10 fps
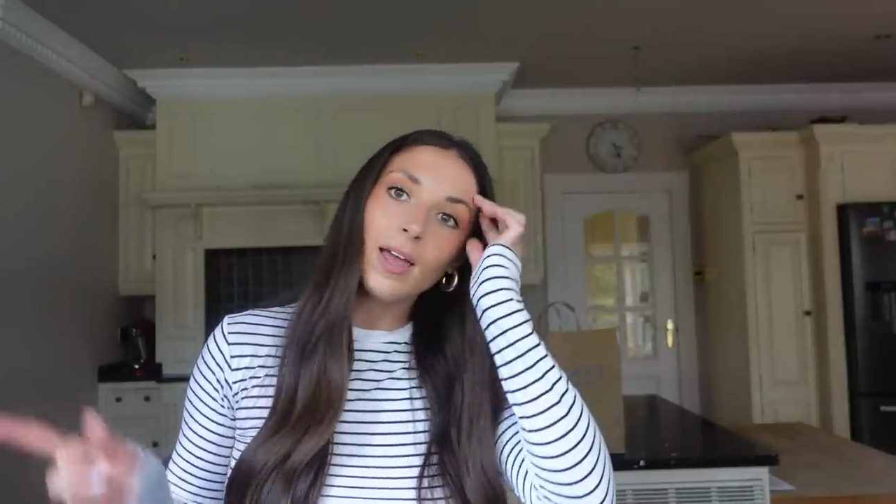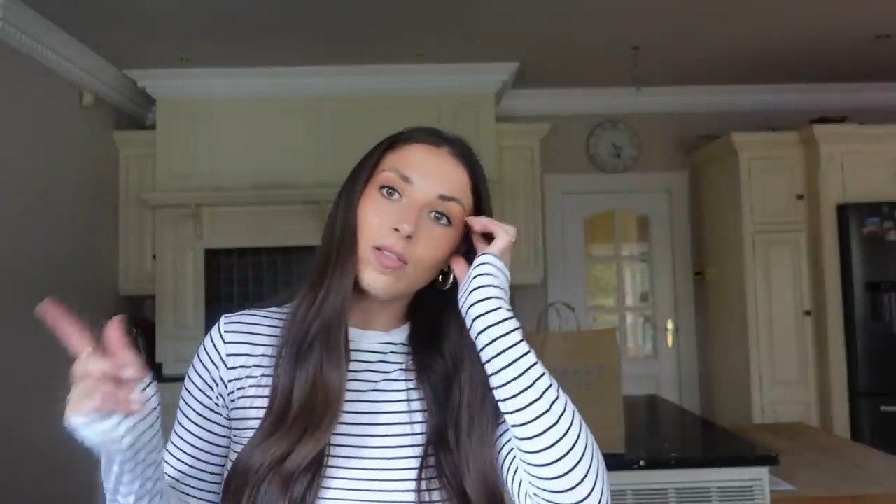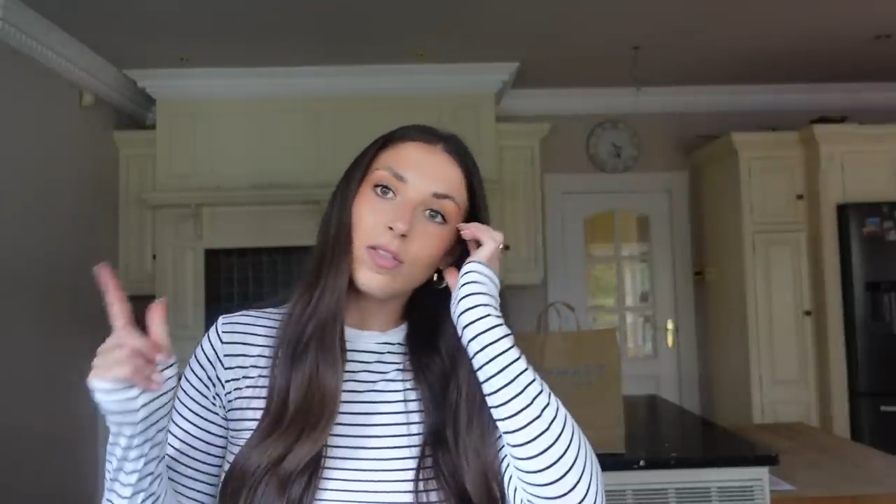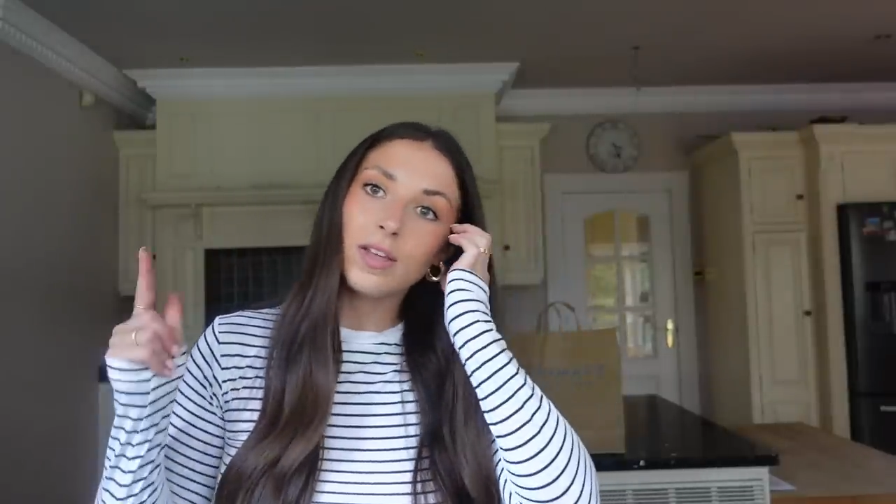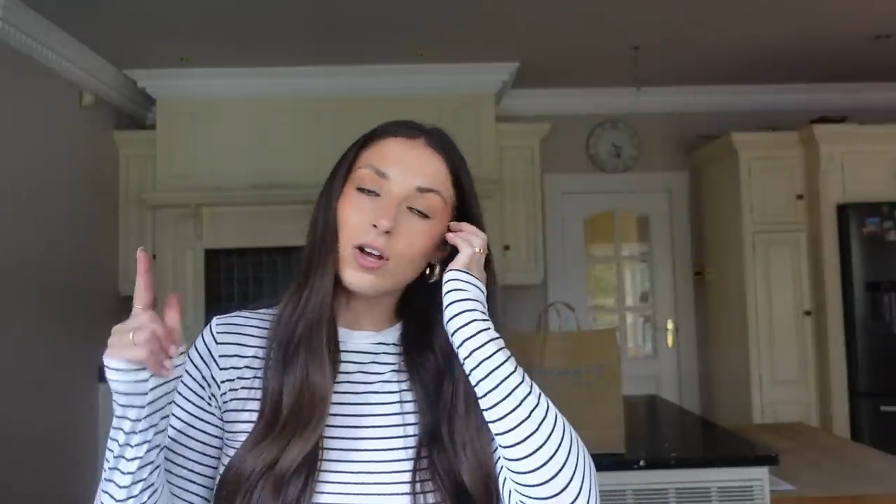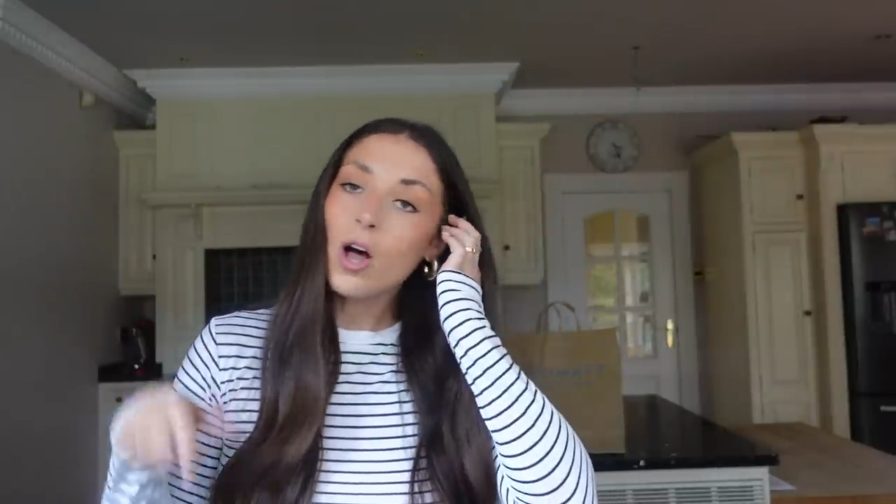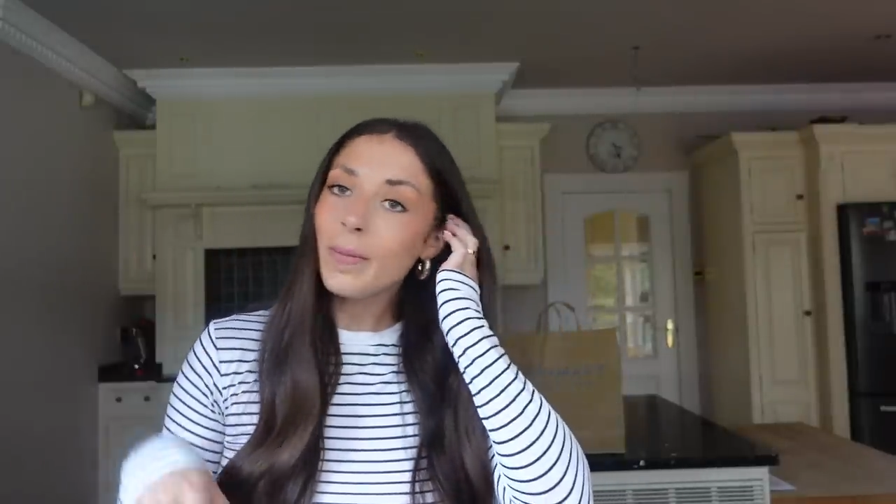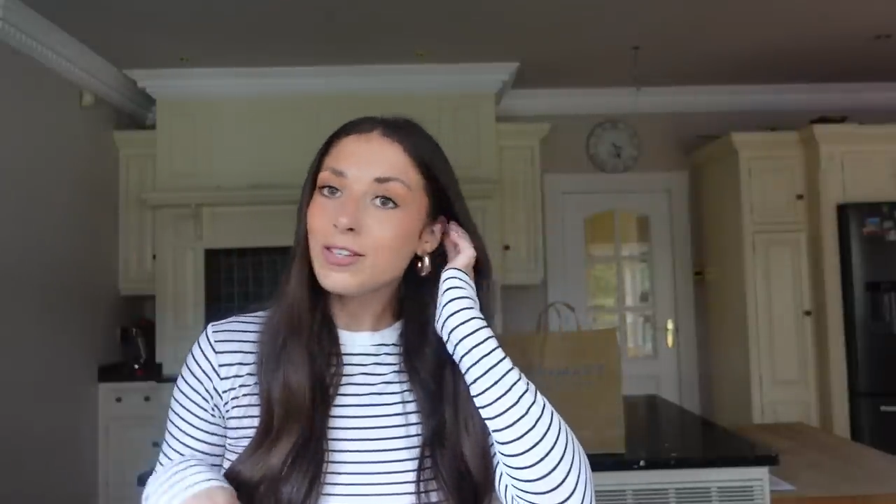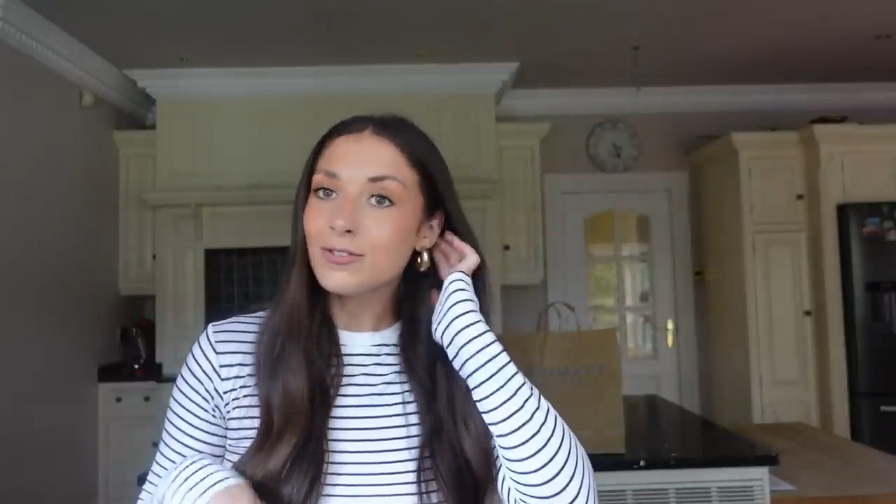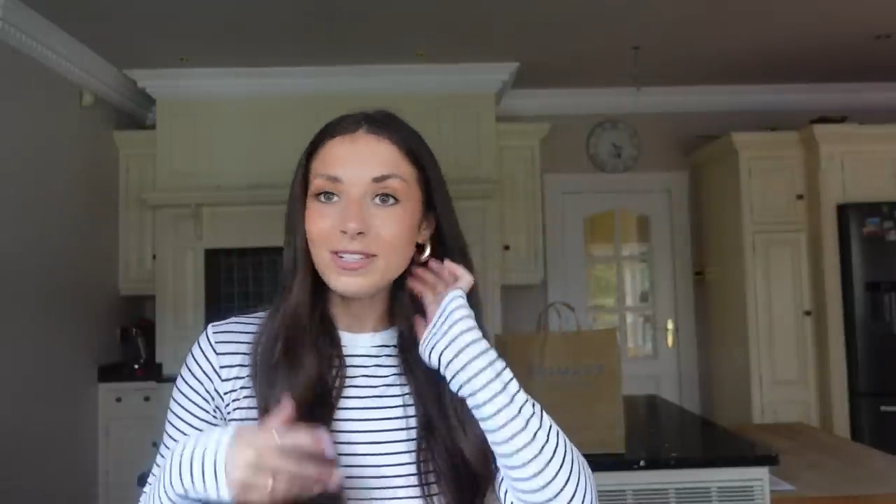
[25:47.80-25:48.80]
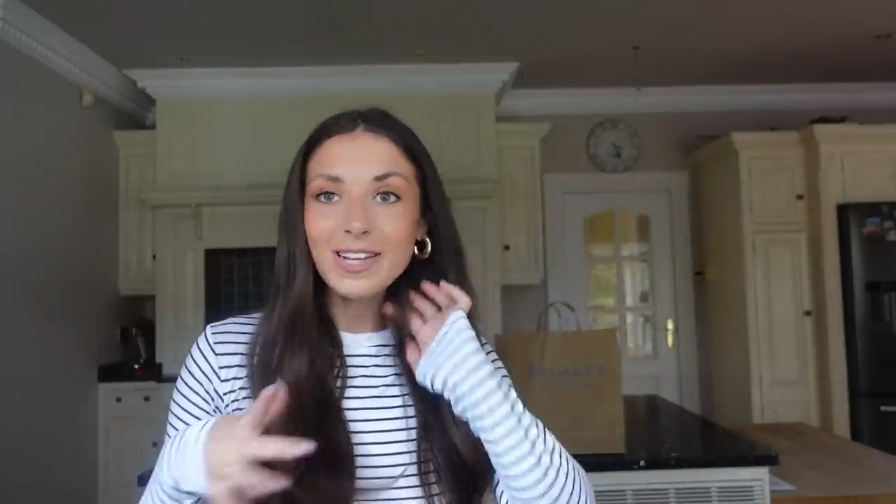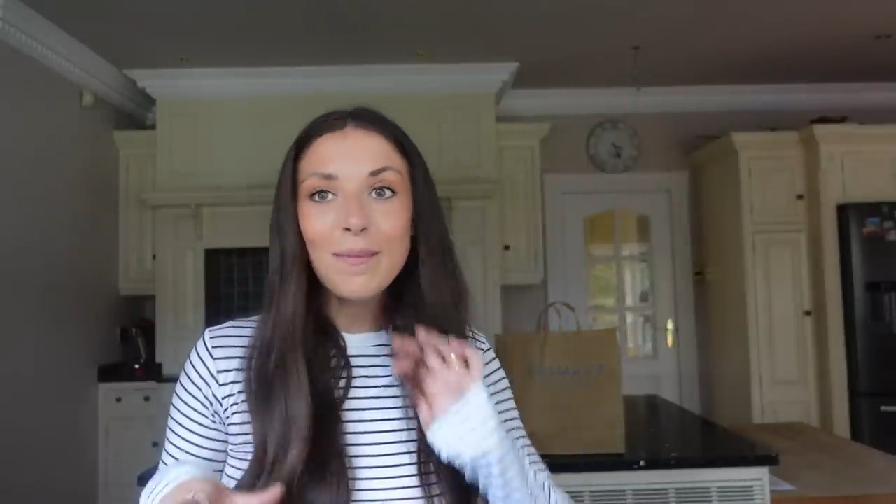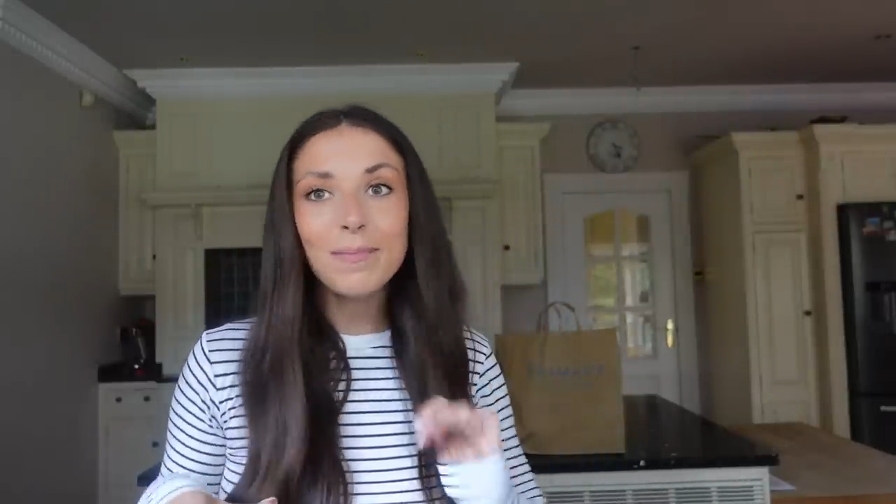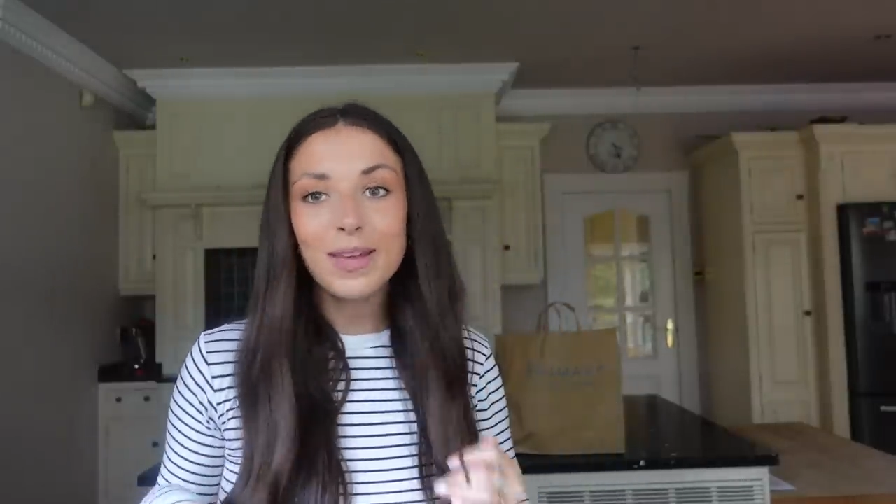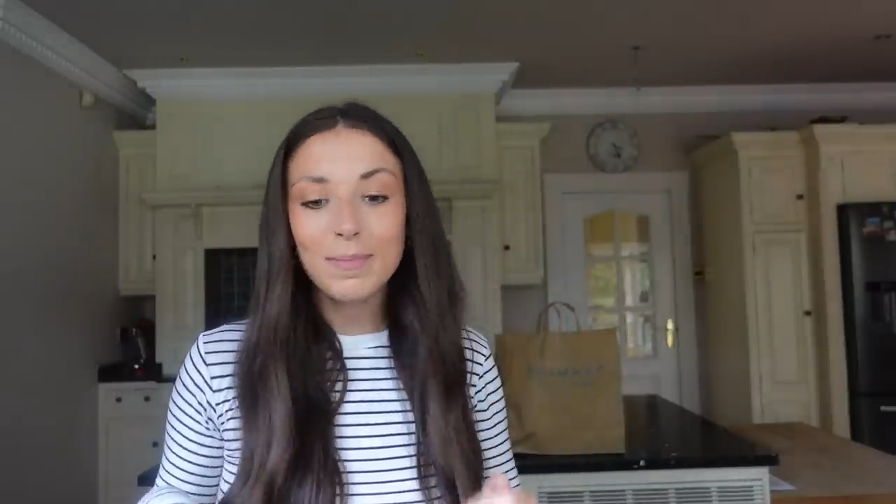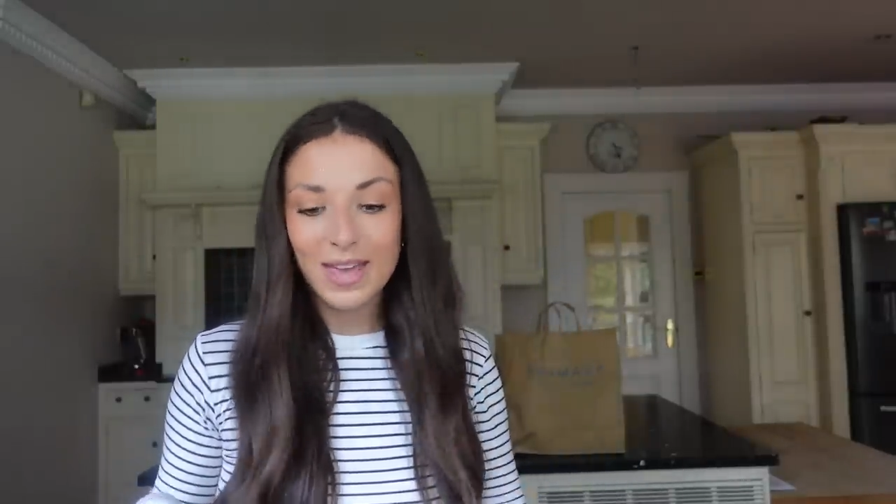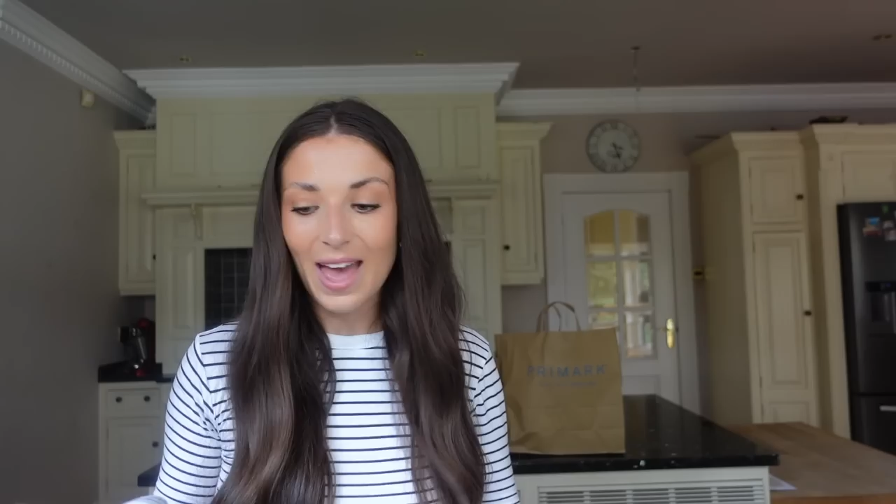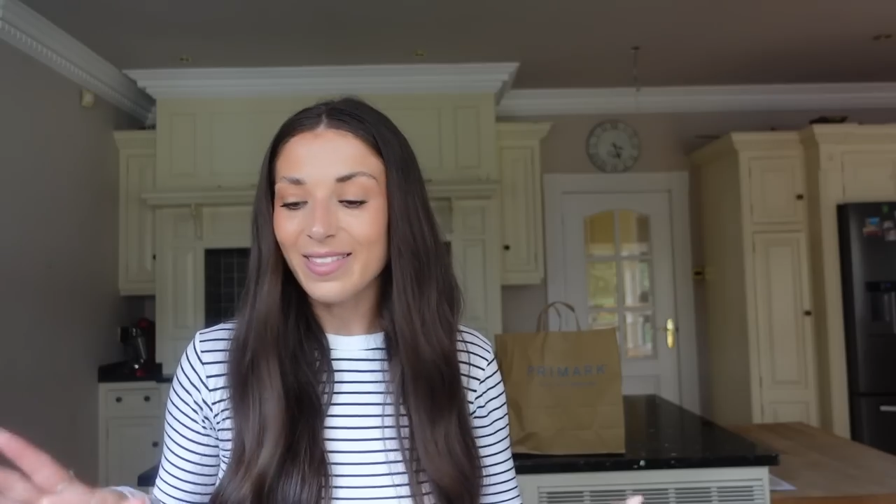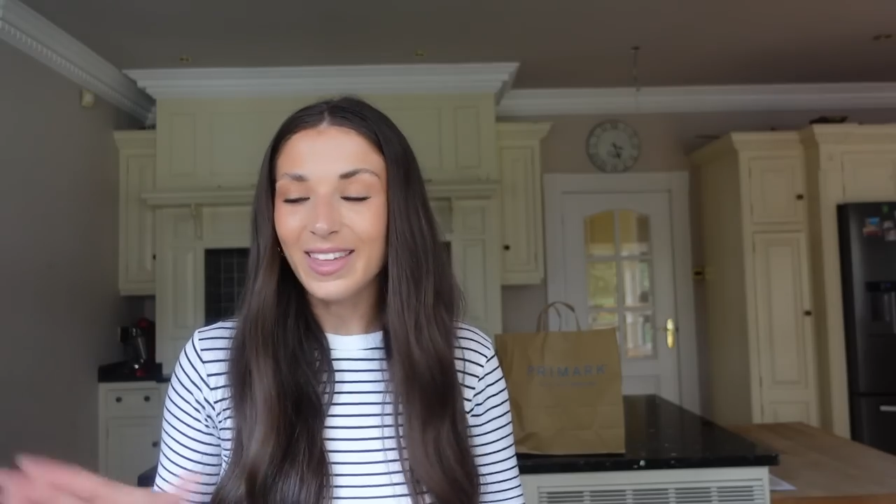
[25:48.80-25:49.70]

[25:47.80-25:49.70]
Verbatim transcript: in the comments or dm me but yeah